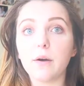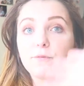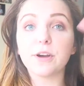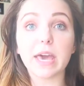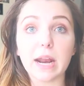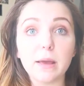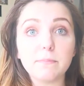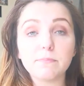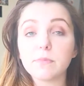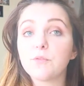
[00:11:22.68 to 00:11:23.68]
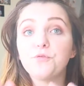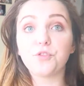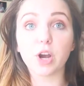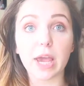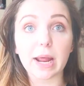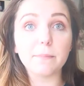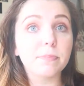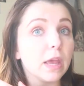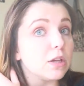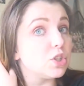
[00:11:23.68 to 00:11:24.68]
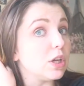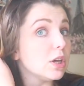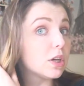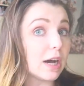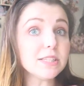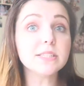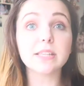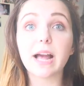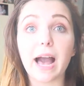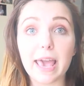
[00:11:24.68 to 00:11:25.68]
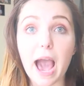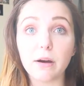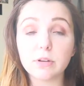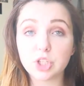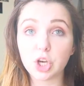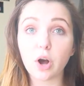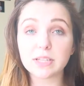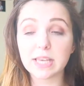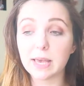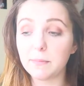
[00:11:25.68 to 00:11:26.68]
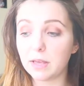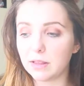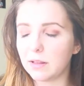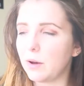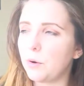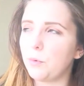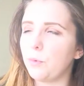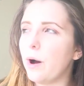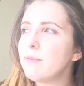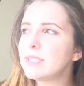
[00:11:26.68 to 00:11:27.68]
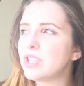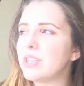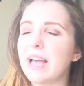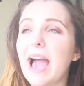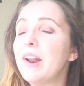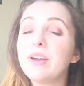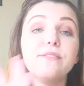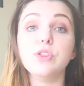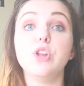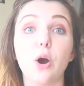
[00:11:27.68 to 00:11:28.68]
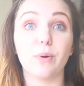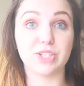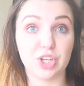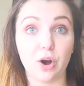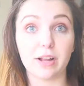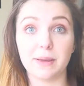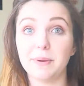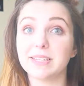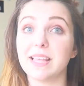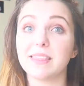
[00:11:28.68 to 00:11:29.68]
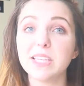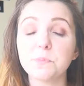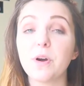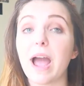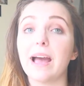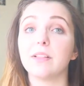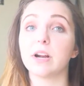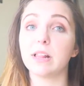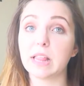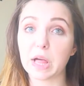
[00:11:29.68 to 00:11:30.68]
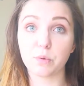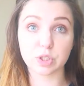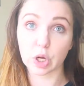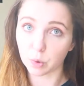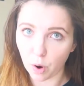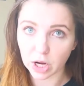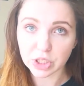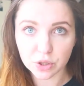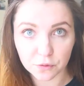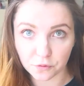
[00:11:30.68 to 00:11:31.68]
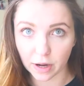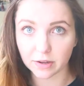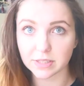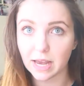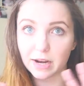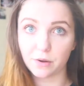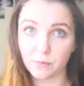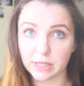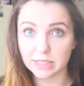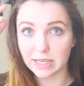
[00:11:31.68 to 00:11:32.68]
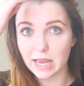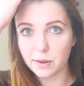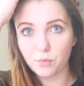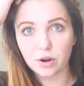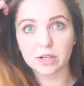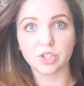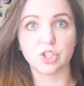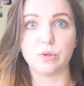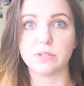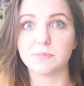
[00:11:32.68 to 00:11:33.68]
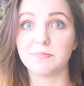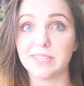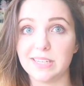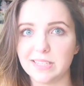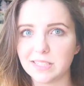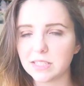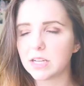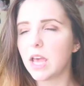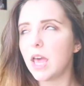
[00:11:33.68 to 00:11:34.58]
forget it. Forget it. She cusses the guy out. She calls him, I don't even know what she called him, because at this point I literally like started walking to the front because I didn't want to see anymore because she was pissed.